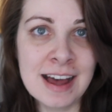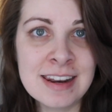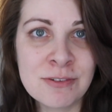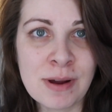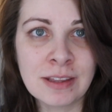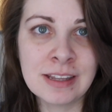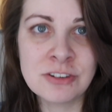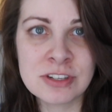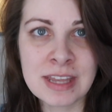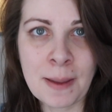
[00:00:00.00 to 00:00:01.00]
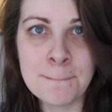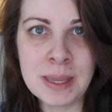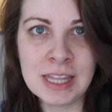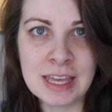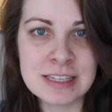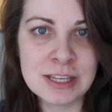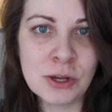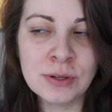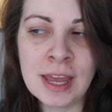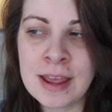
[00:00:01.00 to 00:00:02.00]
done rather than just like be lazy
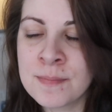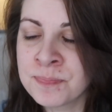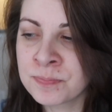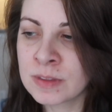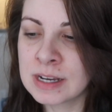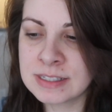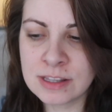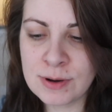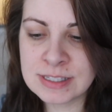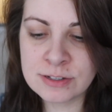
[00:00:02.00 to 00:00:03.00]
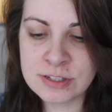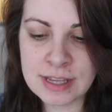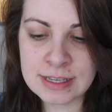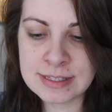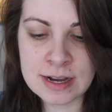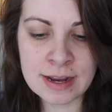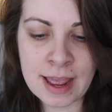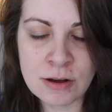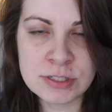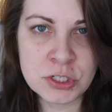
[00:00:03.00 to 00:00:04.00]
all day. Because otherwise I just like sit in the
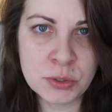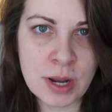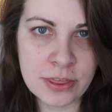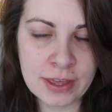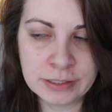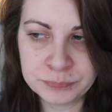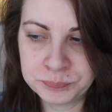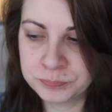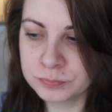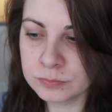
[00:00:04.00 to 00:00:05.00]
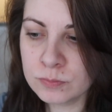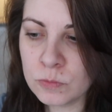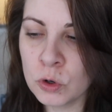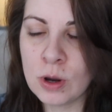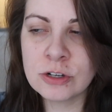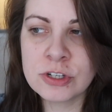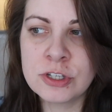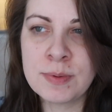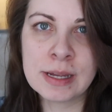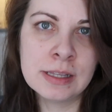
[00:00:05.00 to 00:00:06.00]
house and do nothing. Or I'll
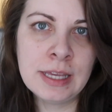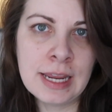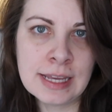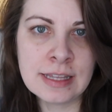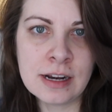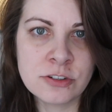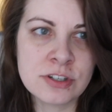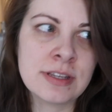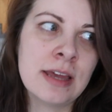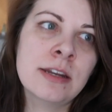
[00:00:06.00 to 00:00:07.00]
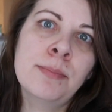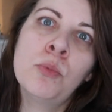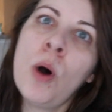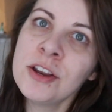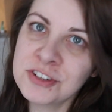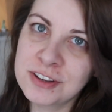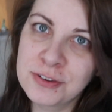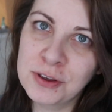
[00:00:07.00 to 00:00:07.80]
just do my cleaning and then I'll just end up watching